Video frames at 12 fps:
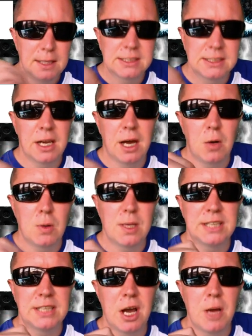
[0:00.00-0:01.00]
it's going to hold it
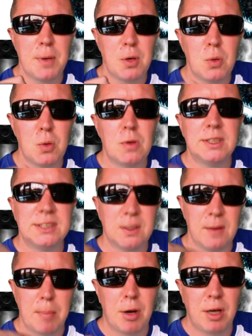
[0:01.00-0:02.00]
as an open order
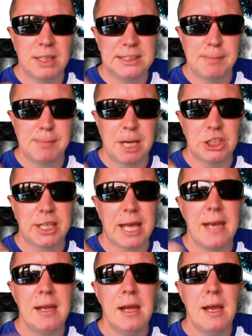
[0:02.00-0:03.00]
until that price is matched
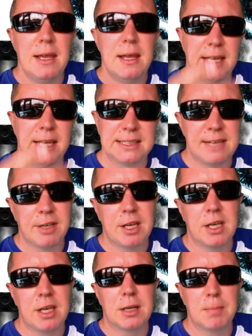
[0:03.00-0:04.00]
again, and then it's either
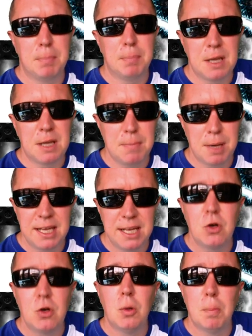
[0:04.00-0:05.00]
going to complete
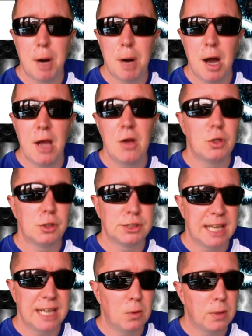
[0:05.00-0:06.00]
your buy or your
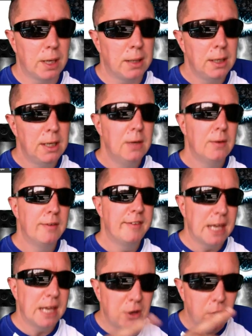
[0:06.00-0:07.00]
sell order. If
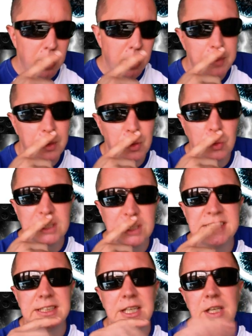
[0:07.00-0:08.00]
you click on open
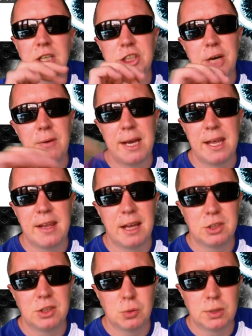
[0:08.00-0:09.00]
orders, it's going to show any of
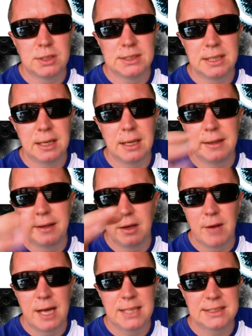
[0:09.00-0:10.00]
those orders
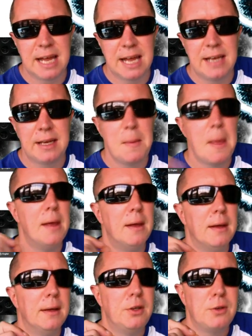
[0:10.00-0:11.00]
that are outstanding.
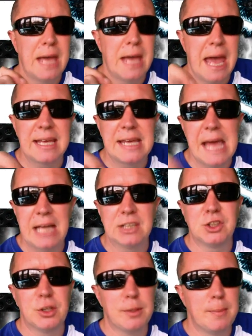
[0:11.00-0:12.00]
You can
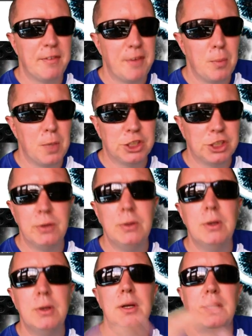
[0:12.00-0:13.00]
cancel them if you wish
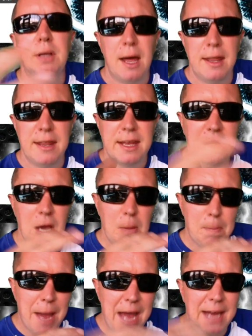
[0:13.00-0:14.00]
to, and then go
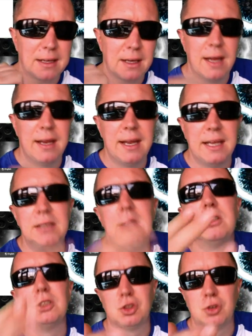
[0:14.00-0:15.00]
back and
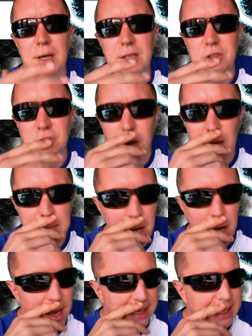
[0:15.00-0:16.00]
then try and
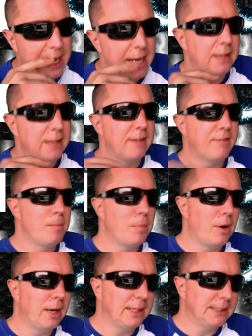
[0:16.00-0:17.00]
buy it again at a different
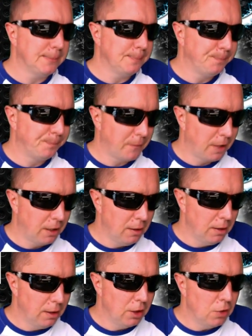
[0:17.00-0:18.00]
price.
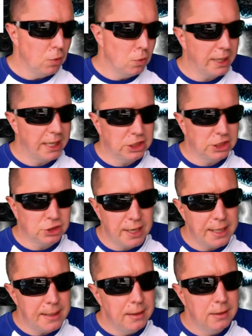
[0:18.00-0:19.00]
Your order
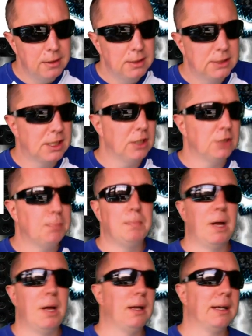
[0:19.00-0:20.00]
history, it's going to
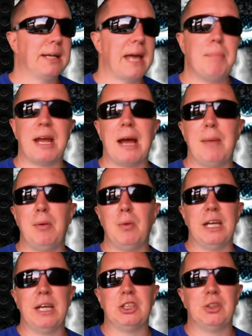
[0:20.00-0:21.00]
again bring up
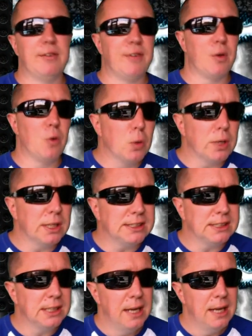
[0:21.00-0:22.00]
all the history of your
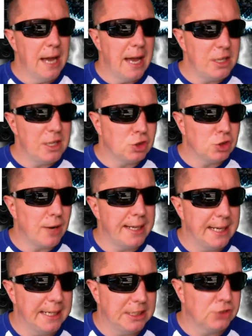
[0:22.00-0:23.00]
orders, and your
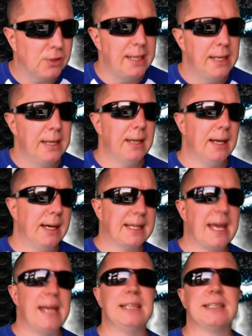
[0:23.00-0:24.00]
trade history
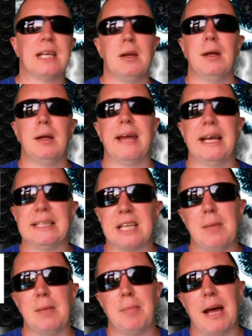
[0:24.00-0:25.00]
again that's
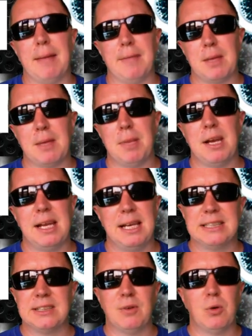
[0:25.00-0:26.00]
going to bring up the complete
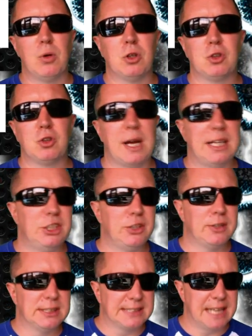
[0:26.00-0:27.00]
list of all your trades.
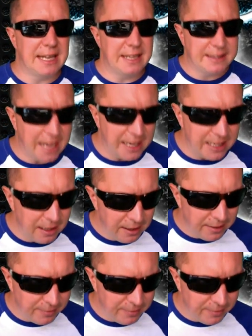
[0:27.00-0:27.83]
You can set the date.